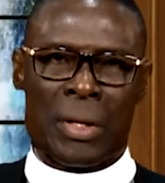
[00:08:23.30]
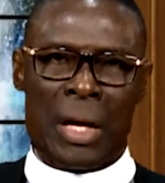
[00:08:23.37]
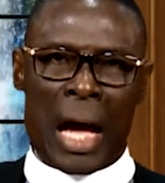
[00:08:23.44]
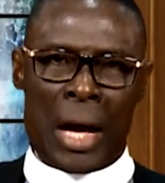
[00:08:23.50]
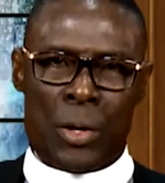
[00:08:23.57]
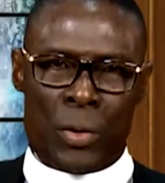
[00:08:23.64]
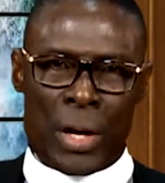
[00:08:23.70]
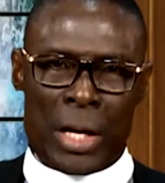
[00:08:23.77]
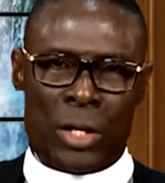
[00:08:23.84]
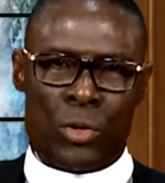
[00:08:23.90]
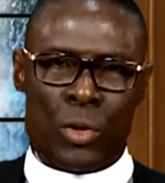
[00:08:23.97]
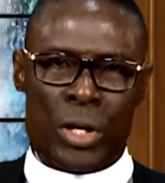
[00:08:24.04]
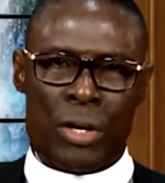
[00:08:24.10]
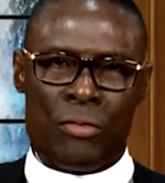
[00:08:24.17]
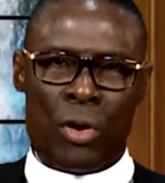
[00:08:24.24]
Are you ready
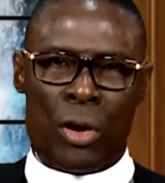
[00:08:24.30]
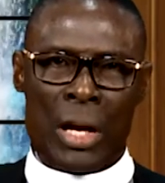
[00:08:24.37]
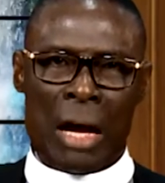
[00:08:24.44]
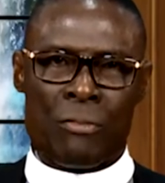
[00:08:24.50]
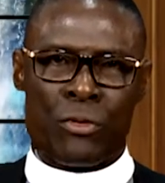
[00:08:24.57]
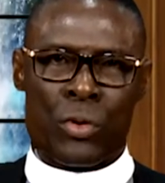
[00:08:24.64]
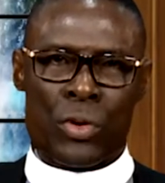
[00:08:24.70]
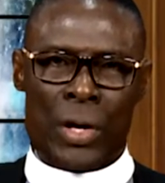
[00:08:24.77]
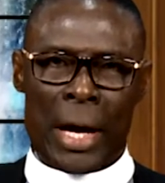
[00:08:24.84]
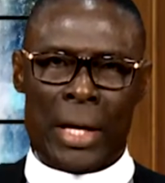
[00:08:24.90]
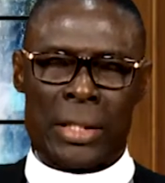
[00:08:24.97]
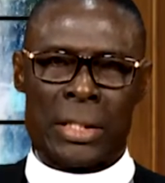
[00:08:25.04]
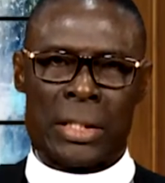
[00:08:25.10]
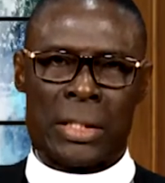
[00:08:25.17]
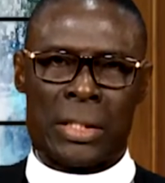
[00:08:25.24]
to give your life to
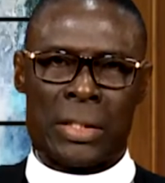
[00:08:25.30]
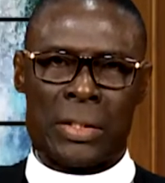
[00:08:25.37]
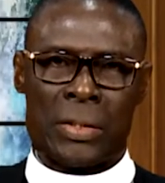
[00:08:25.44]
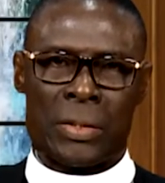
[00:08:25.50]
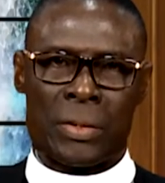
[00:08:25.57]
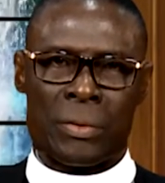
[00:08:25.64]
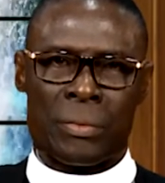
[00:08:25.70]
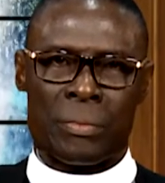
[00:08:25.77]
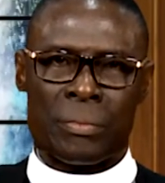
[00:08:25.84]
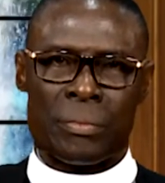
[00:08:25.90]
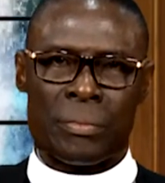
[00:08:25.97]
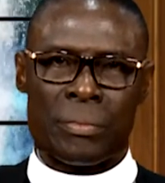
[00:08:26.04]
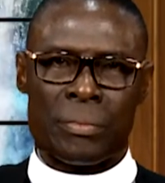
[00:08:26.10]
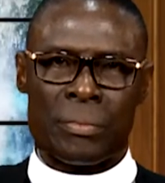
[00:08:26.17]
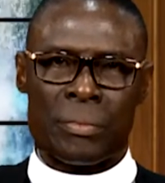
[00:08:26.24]
Christ?
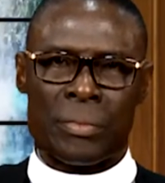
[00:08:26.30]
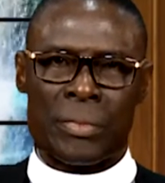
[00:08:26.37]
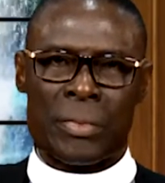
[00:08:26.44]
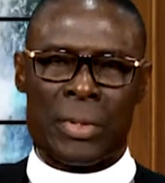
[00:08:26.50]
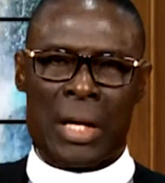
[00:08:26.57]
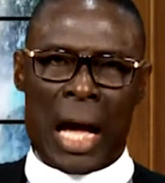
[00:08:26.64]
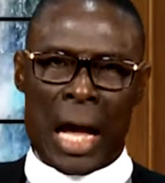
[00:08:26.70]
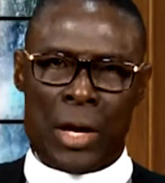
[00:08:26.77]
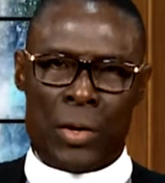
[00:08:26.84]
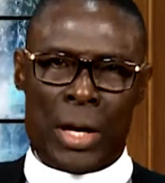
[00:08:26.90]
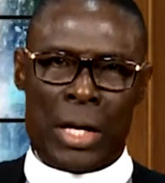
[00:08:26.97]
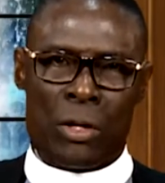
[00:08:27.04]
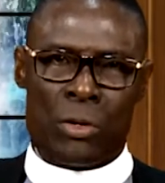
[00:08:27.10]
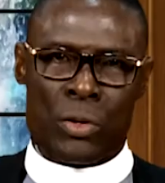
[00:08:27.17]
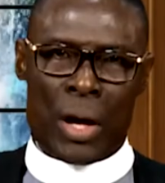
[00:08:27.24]
Are you
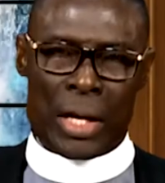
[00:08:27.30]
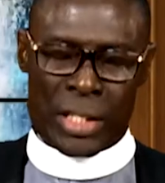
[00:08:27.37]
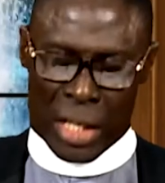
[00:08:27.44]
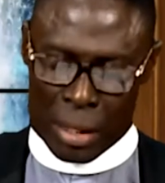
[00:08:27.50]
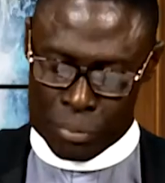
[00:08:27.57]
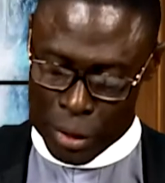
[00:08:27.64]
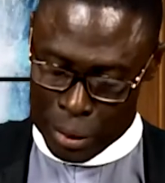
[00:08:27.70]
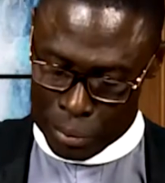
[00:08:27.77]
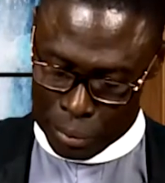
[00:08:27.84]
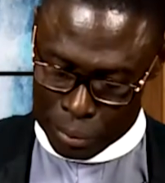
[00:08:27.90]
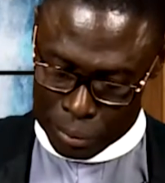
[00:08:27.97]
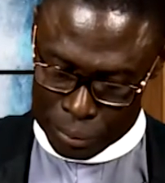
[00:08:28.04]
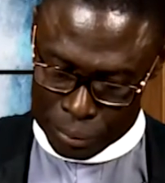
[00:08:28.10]
ready to accept him?